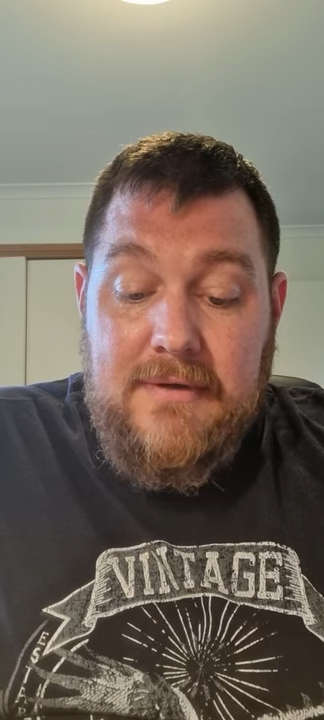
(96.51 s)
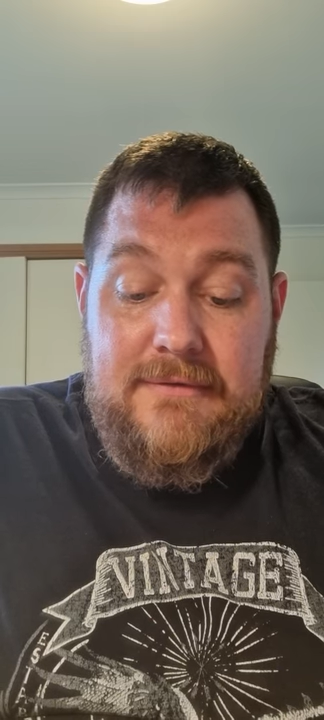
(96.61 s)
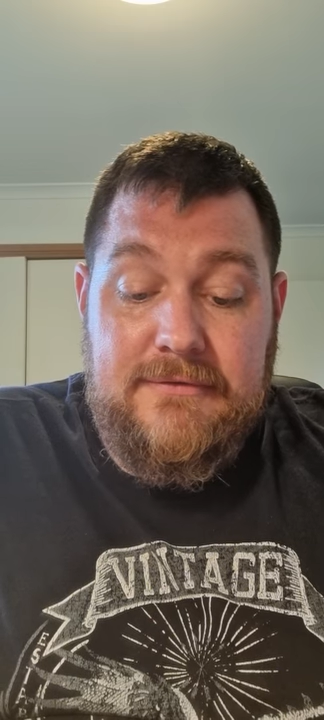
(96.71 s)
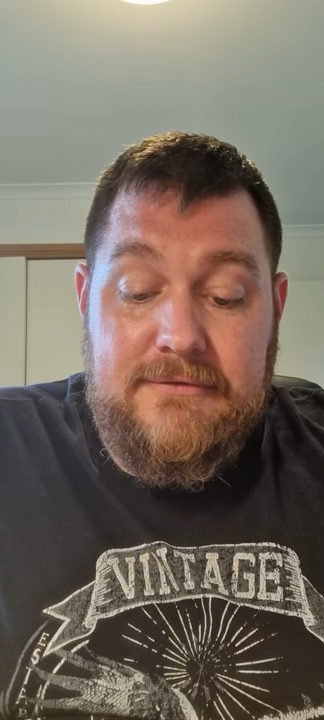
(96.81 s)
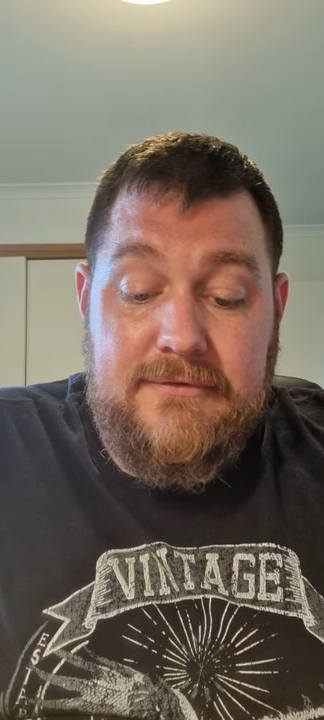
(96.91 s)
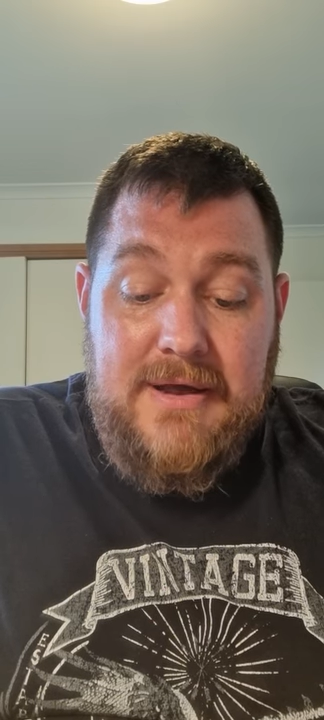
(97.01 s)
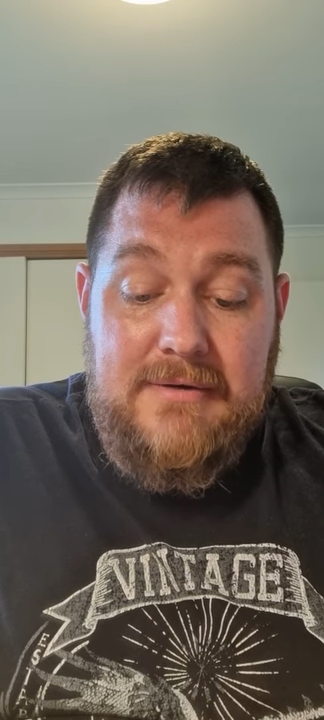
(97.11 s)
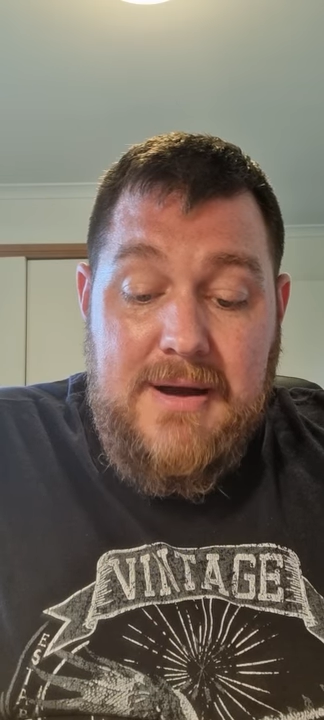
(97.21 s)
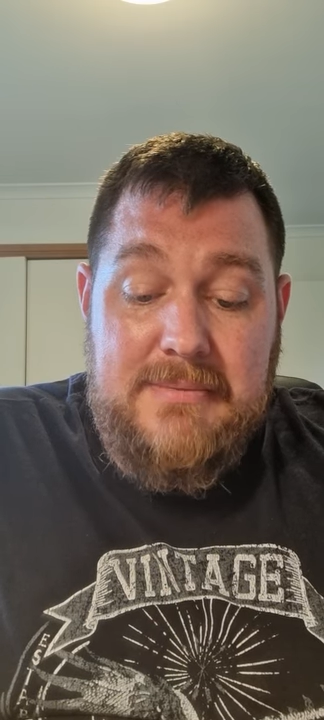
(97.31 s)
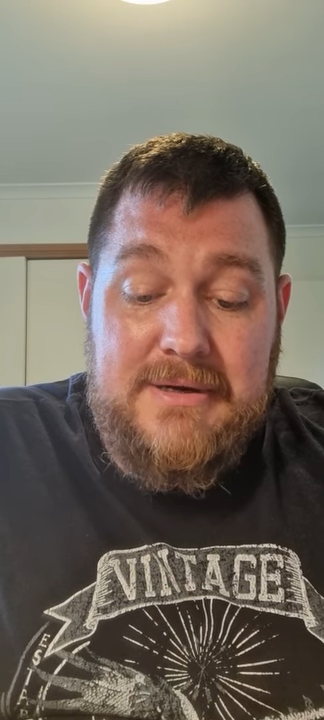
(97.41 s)
Fat
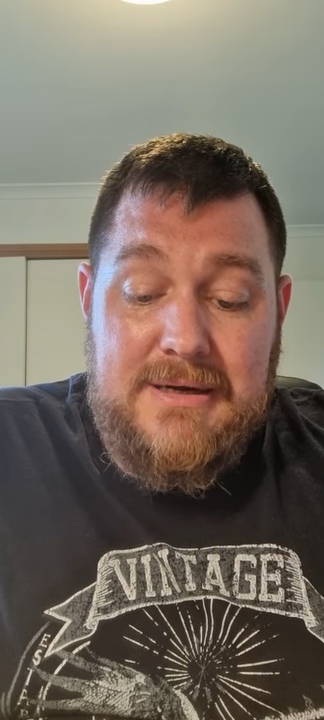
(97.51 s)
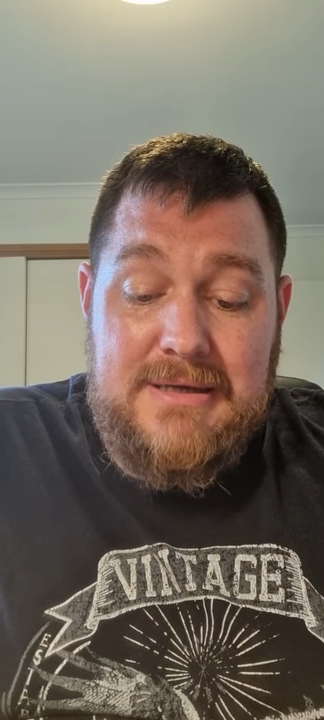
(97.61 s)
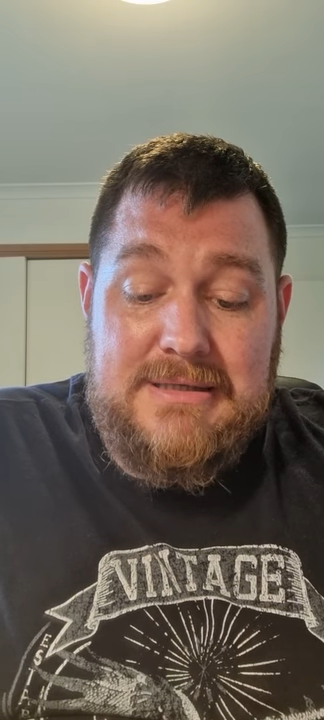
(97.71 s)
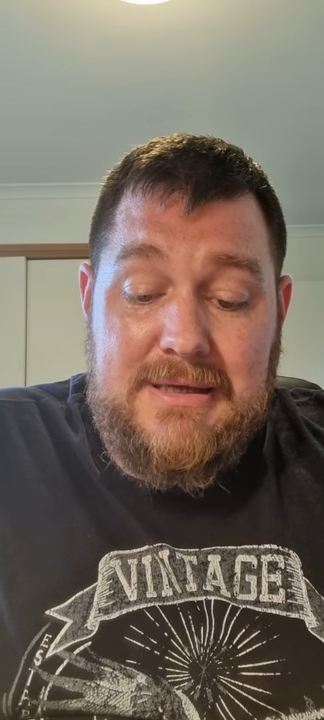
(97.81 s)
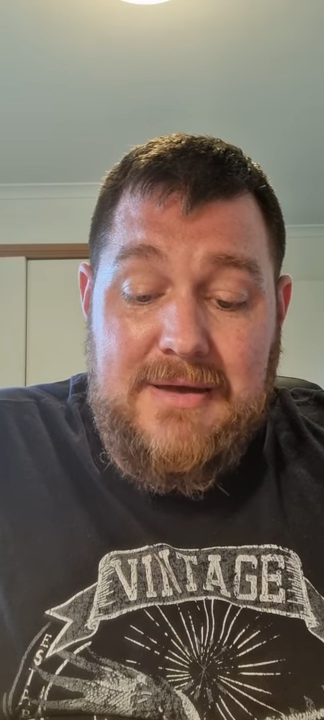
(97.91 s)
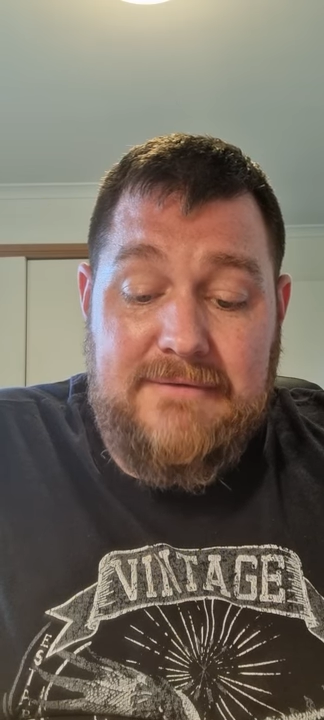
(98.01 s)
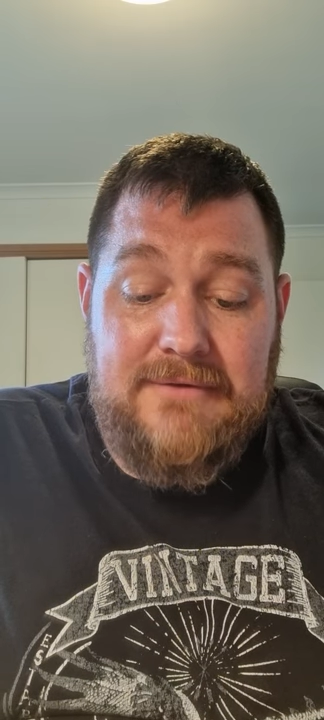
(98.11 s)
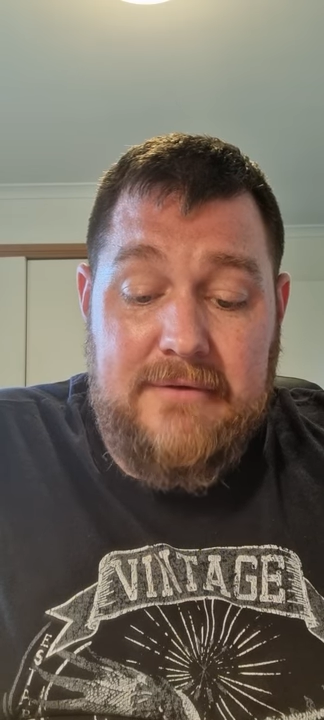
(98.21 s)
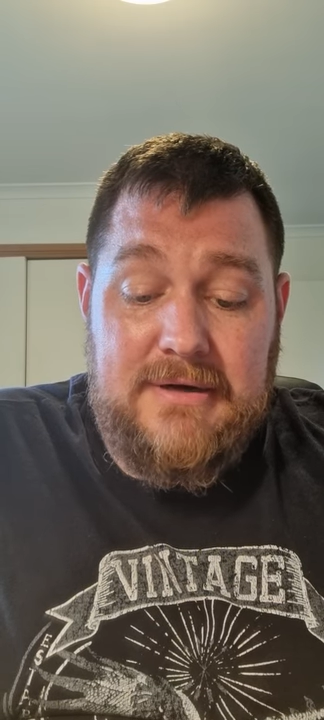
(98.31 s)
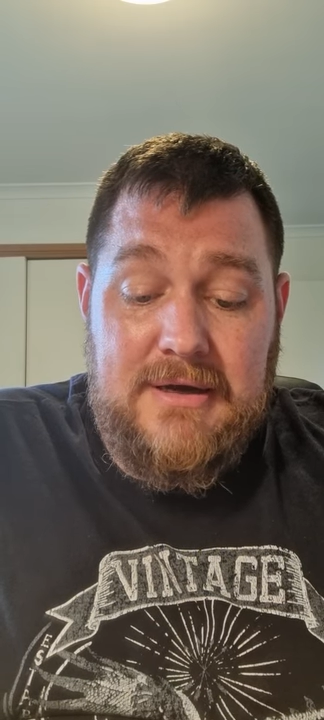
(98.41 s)
Rabbit RTA
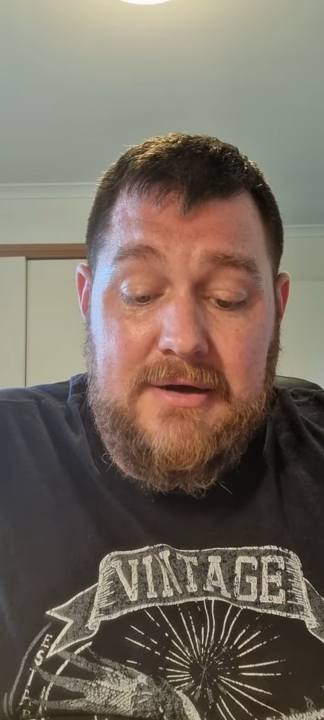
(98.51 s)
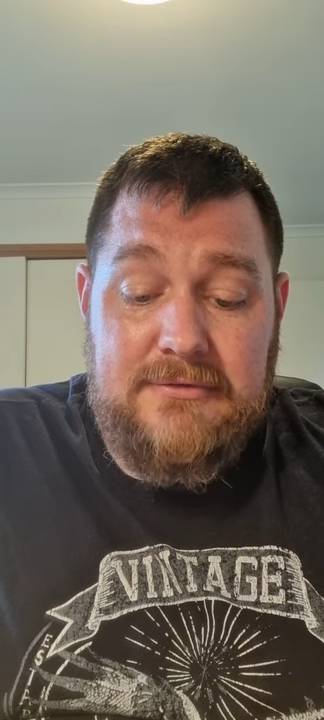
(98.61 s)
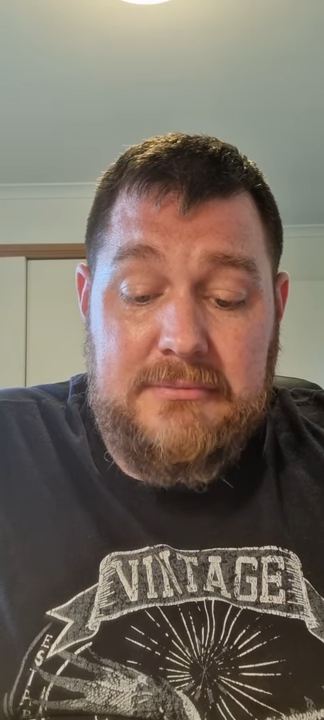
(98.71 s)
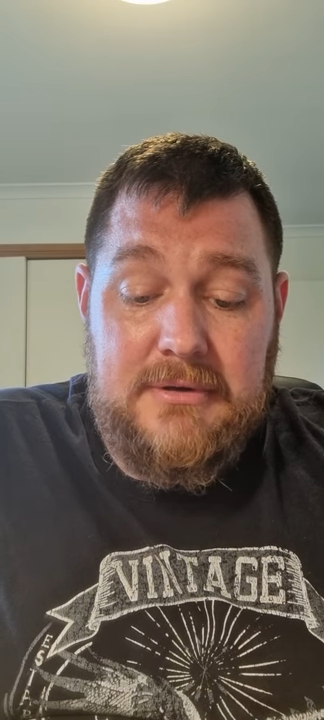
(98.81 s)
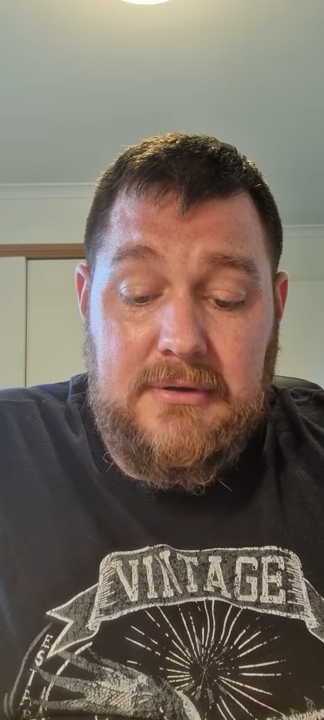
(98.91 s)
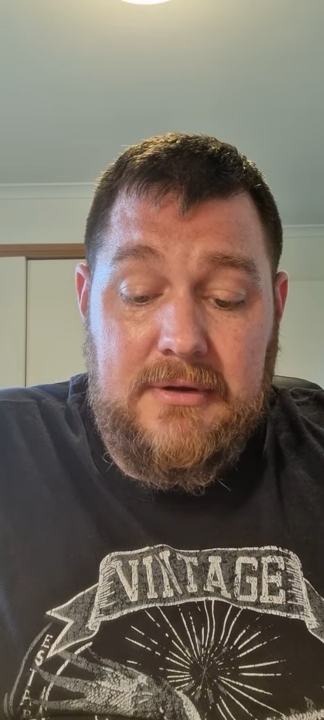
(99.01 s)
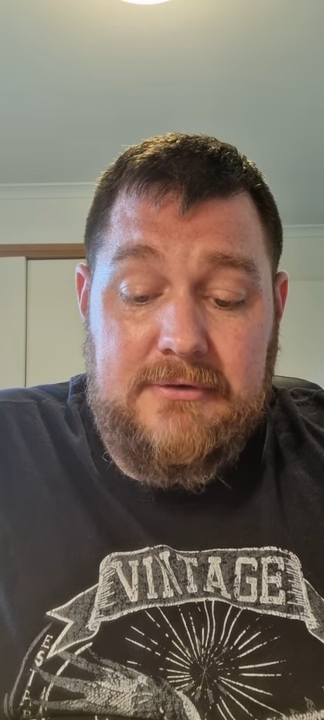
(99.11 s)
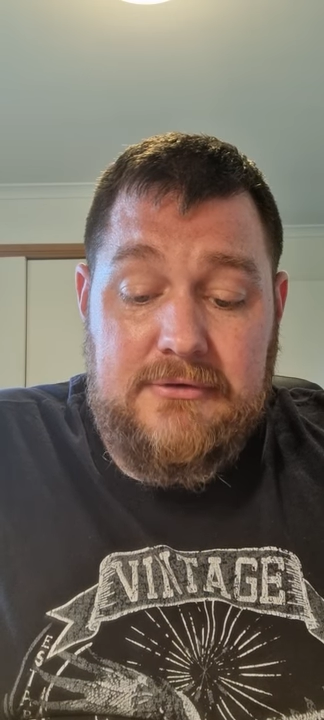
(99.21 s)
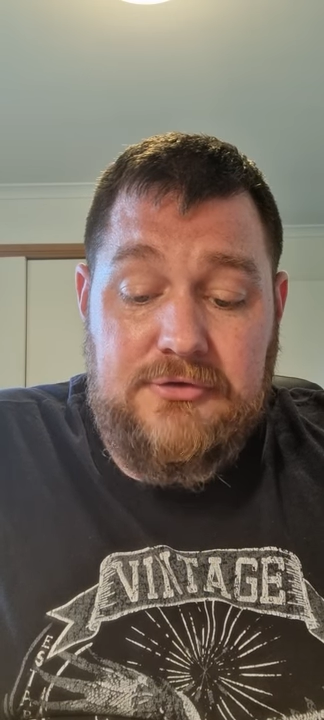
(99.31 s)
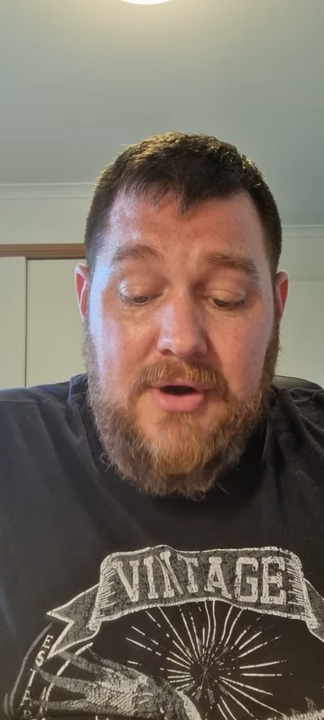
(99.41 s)
5.5 mil,
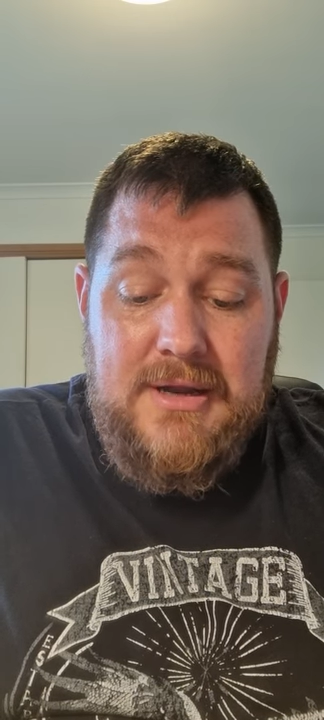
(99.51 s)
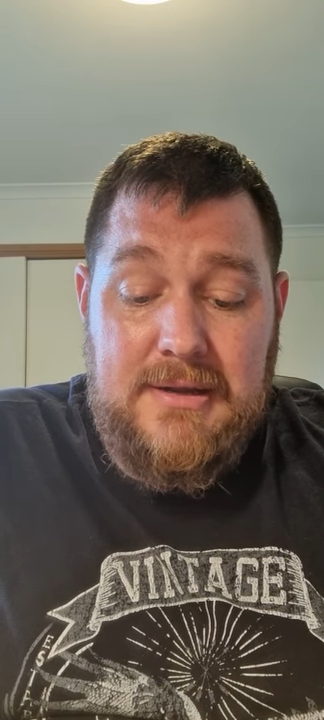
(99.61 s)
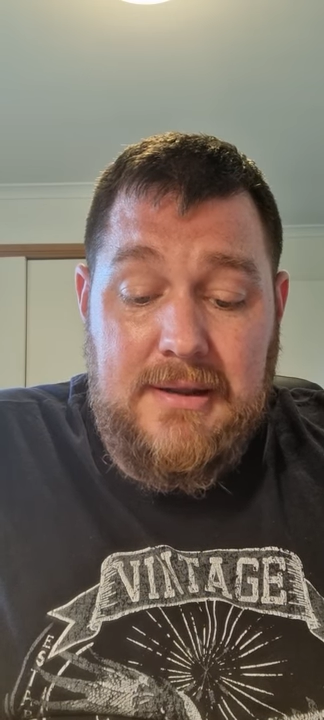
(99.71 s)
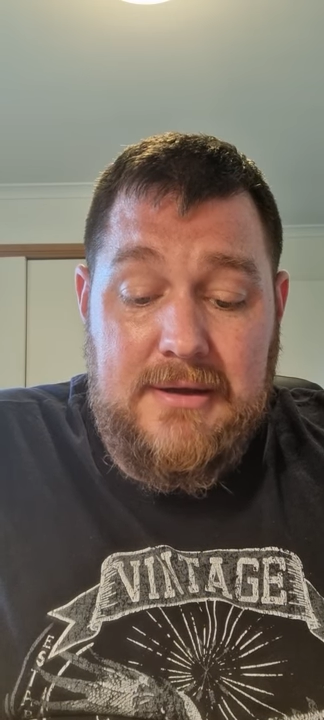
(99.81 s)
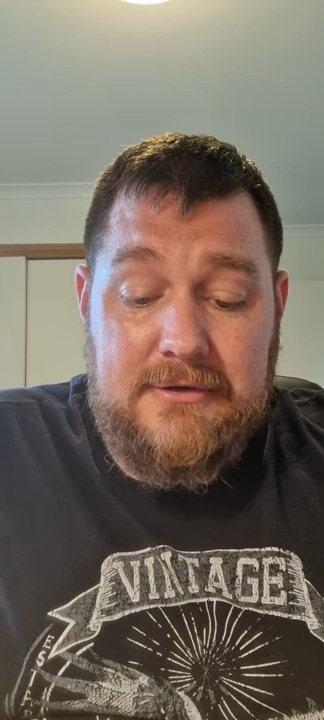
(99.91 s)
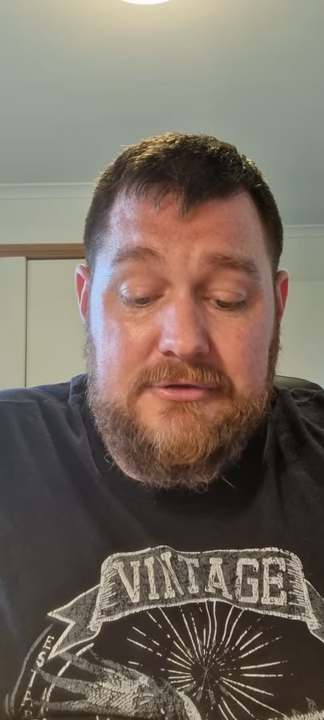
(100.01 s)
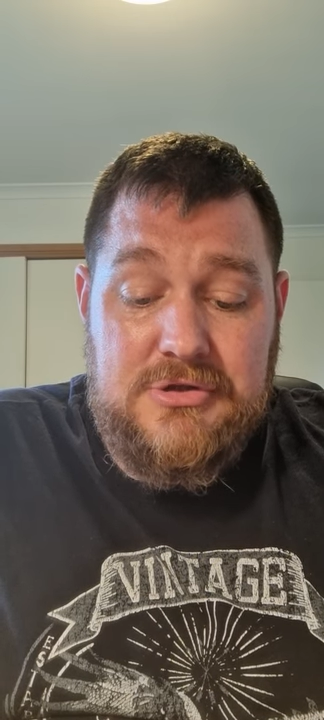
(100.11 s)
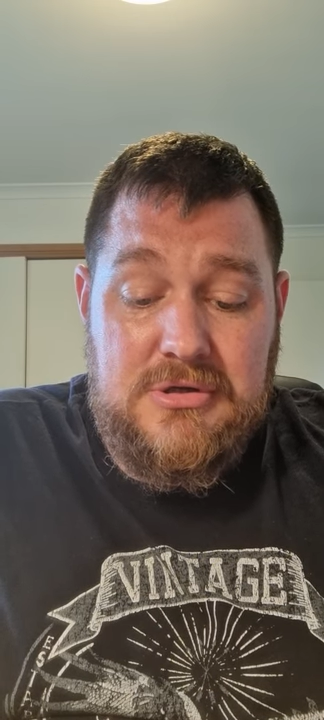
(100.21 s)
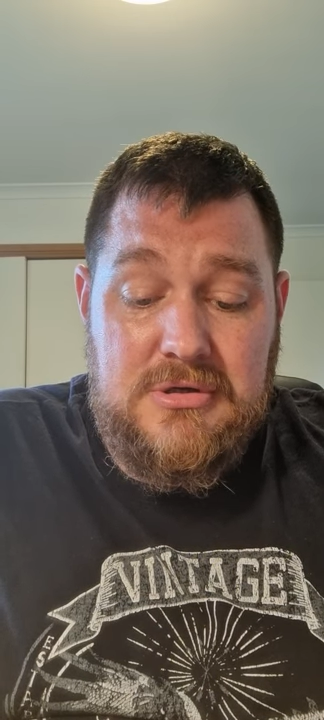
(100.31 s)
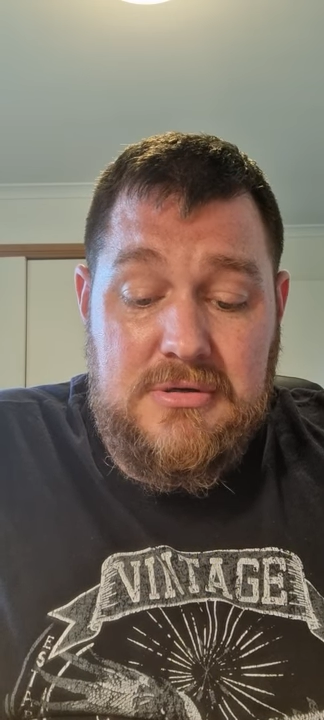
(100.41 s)
straight glass
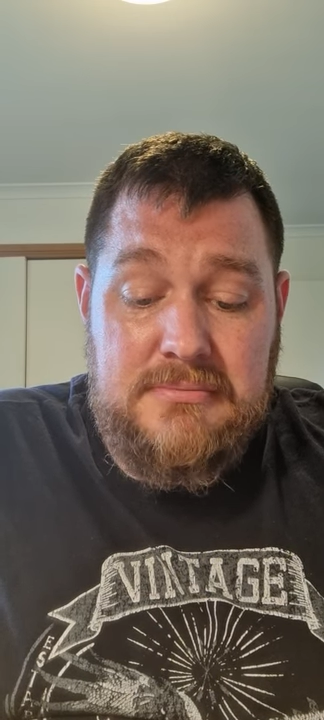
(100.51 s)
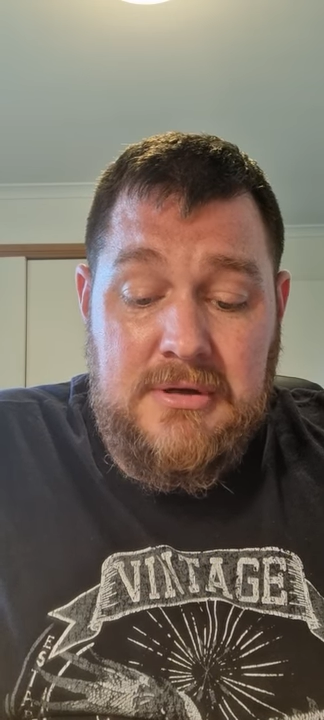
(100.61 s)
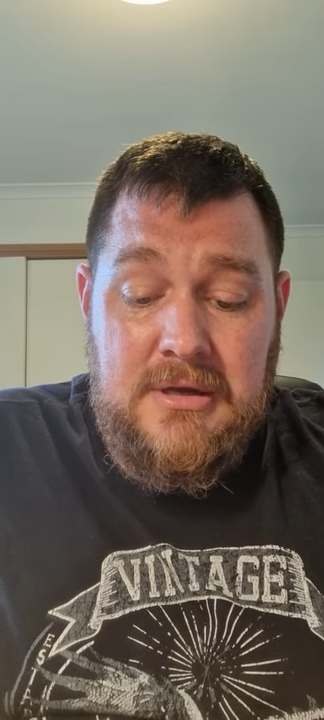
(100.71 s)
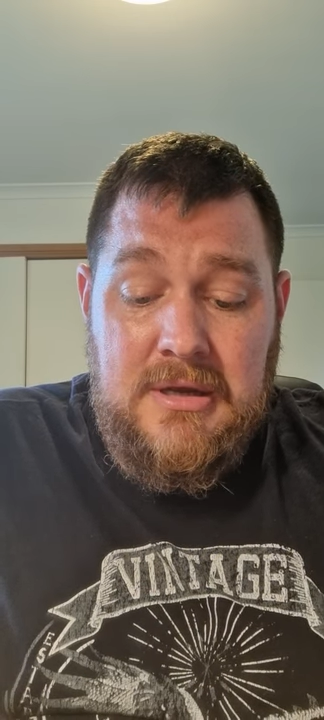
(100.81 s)
tube,